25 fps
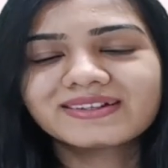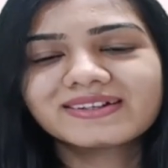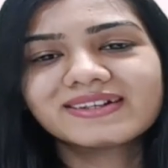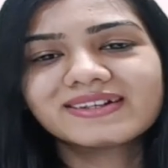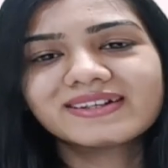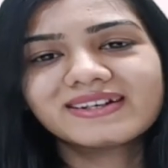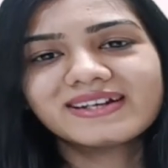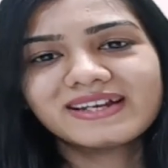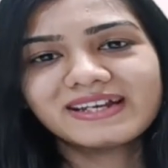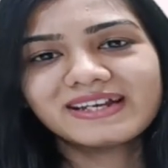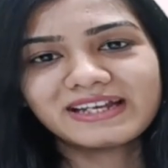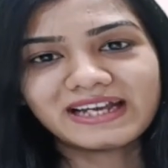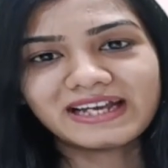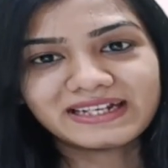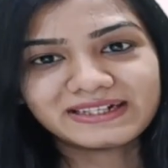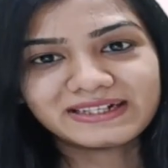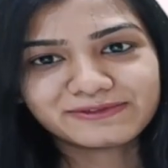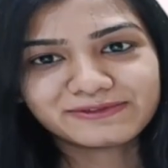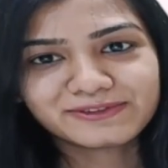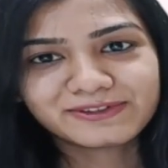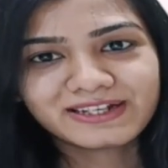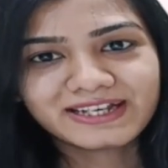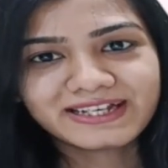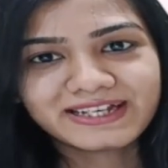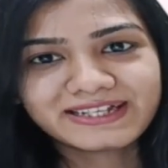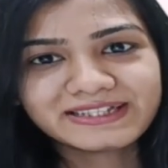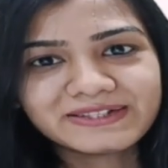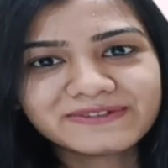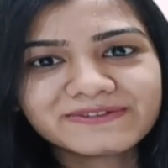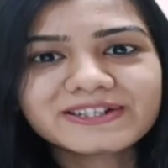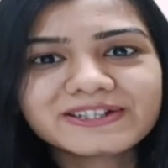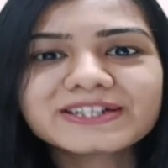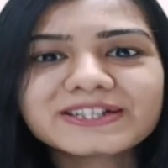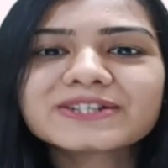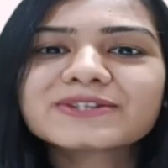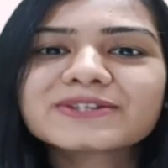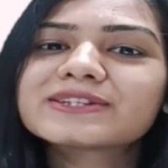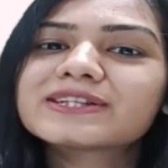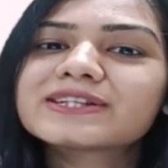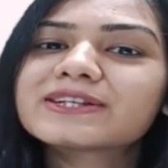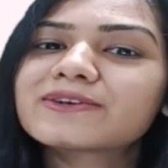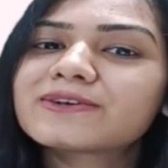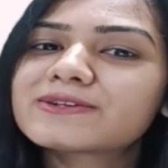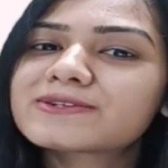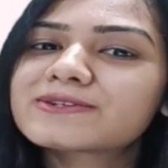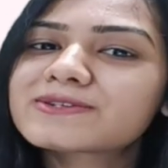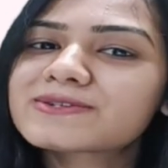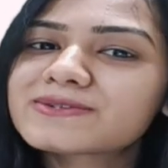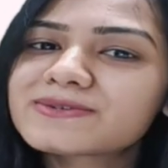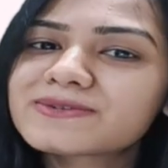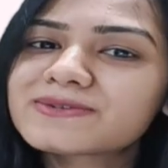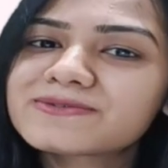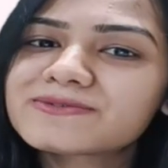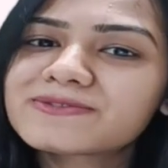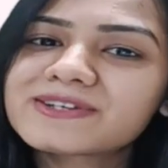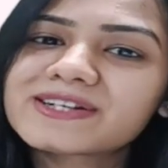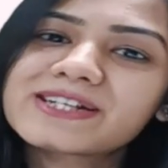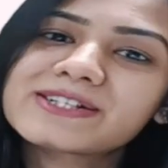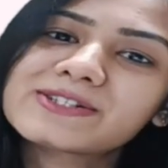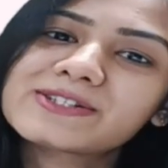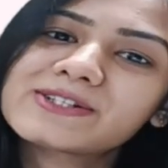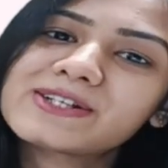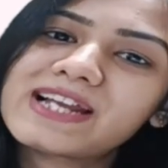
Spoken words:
And if you like the video, then also don't forget to like,